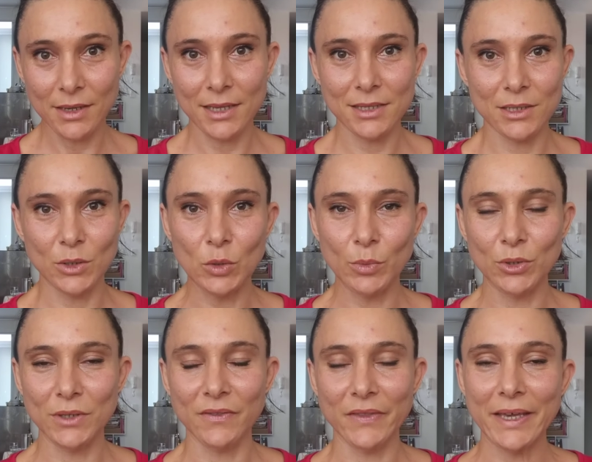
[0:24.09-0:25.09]
it's a whole
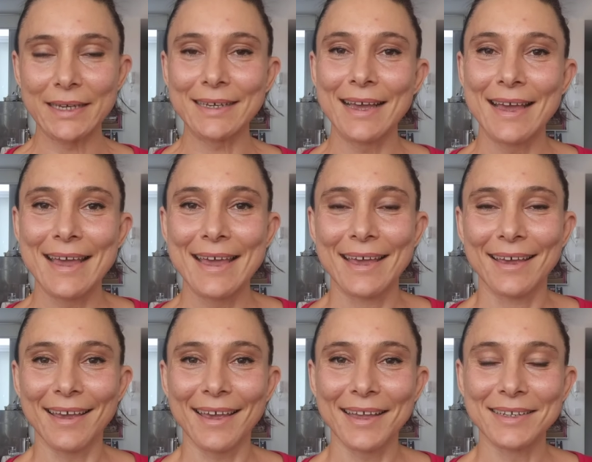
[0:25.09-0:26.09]
body thing,
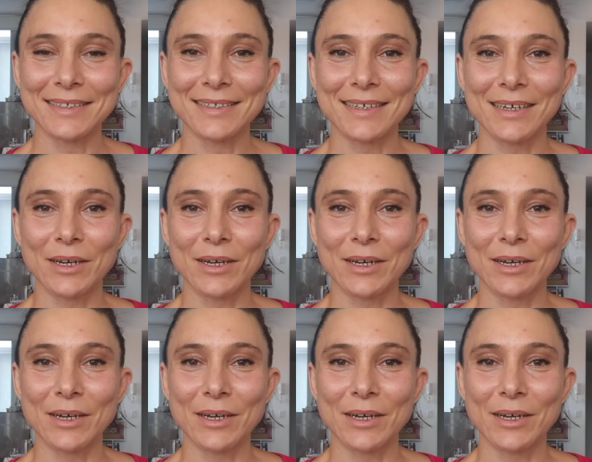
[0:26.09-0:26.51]
and